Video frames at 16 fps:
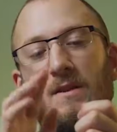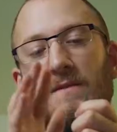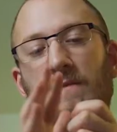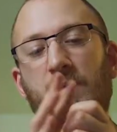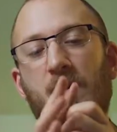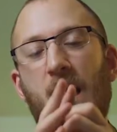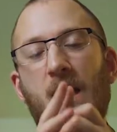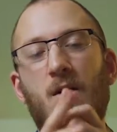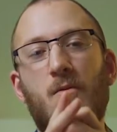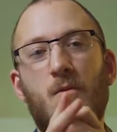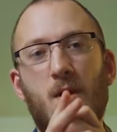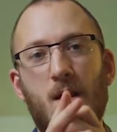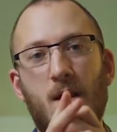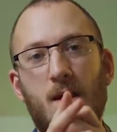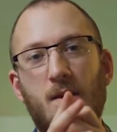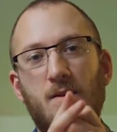it's flat on
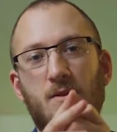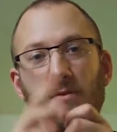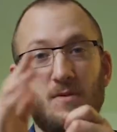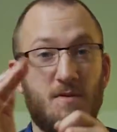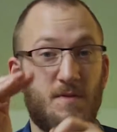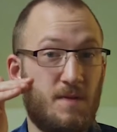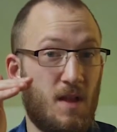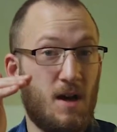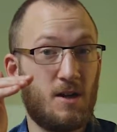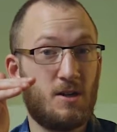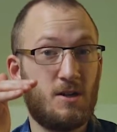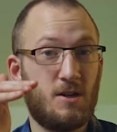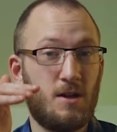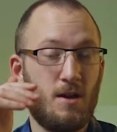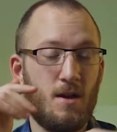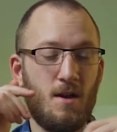one end, so it's
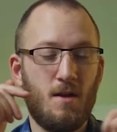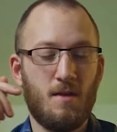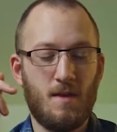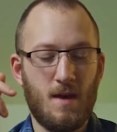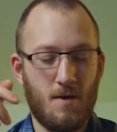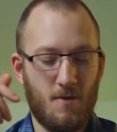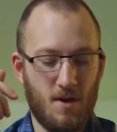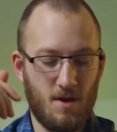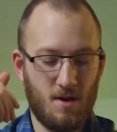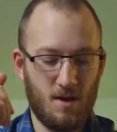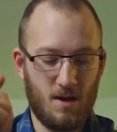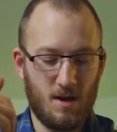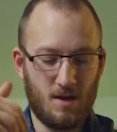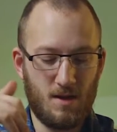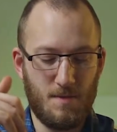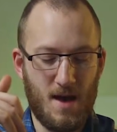flush. That way you can
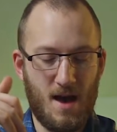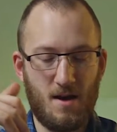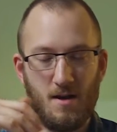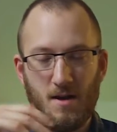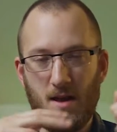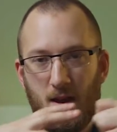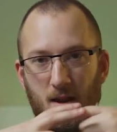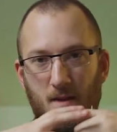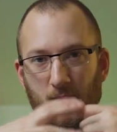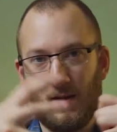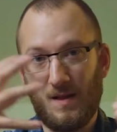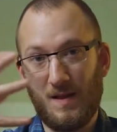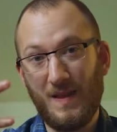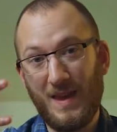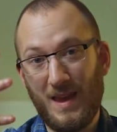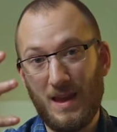cut them out and it's
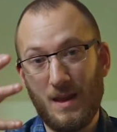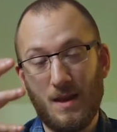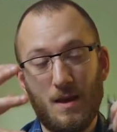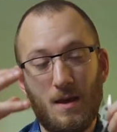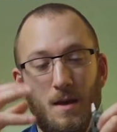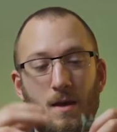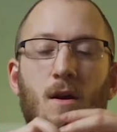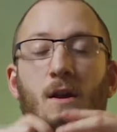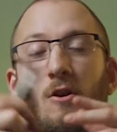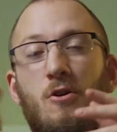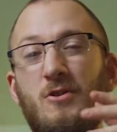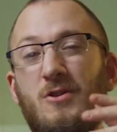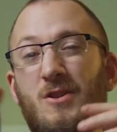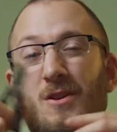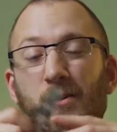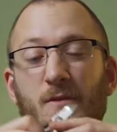clean. And you're
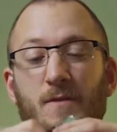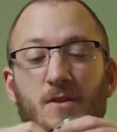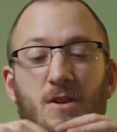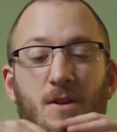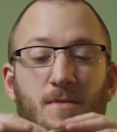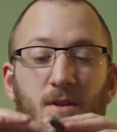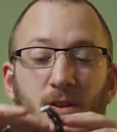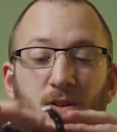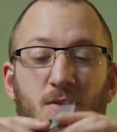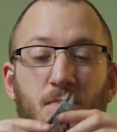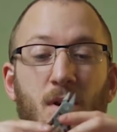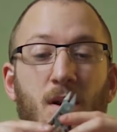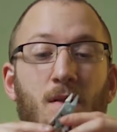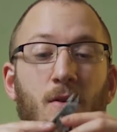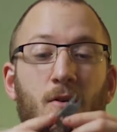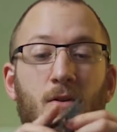also going to look for something that's
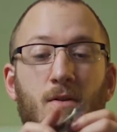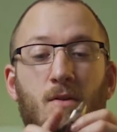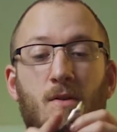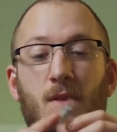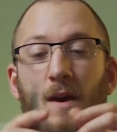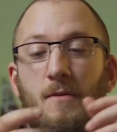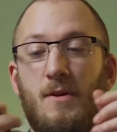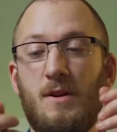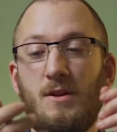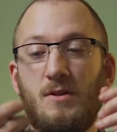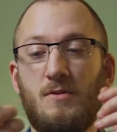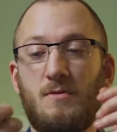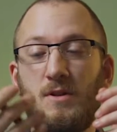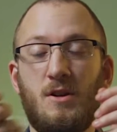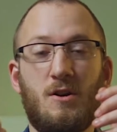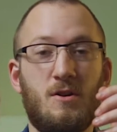spring-loaded, so that way it
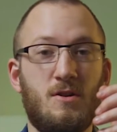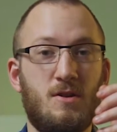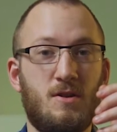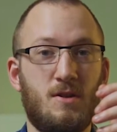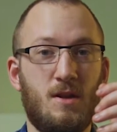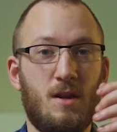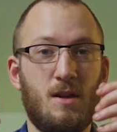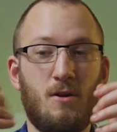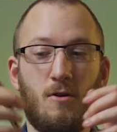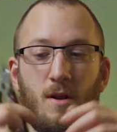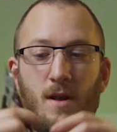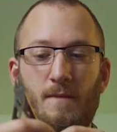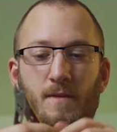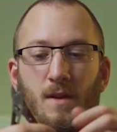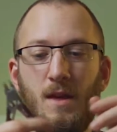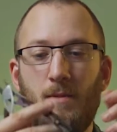just returns and you don't
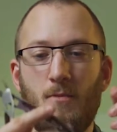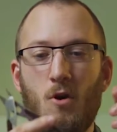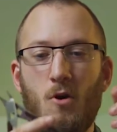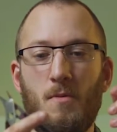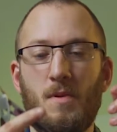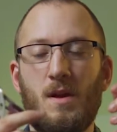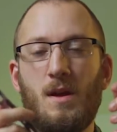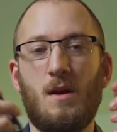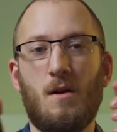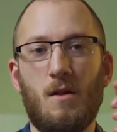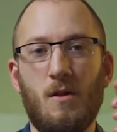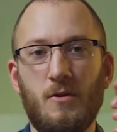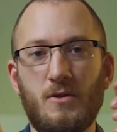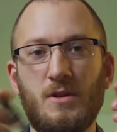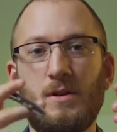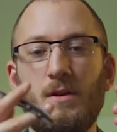have to keep opening and
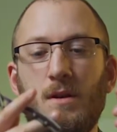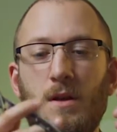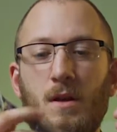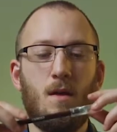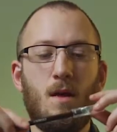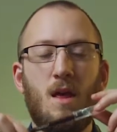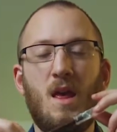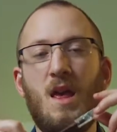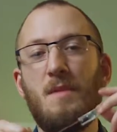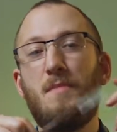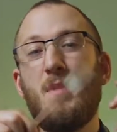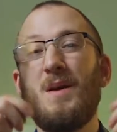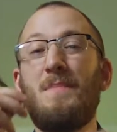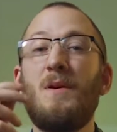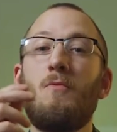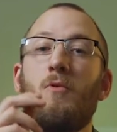closing. It
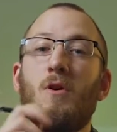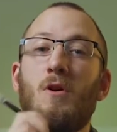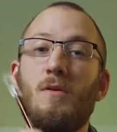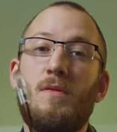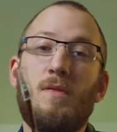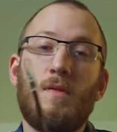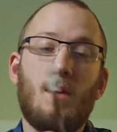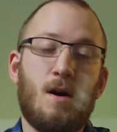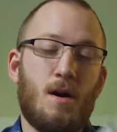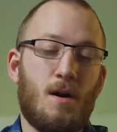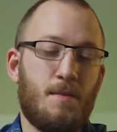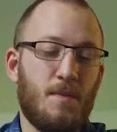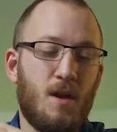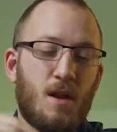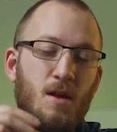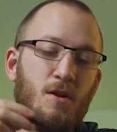might be worth
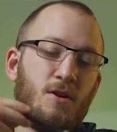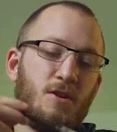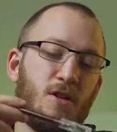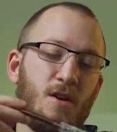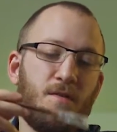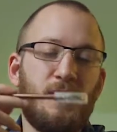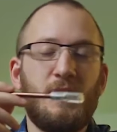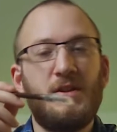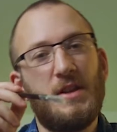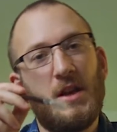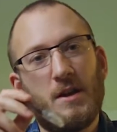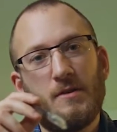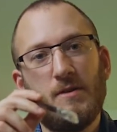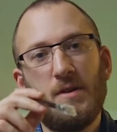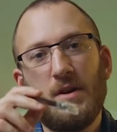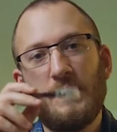getting yourself an
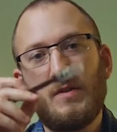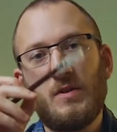X-Acto knife,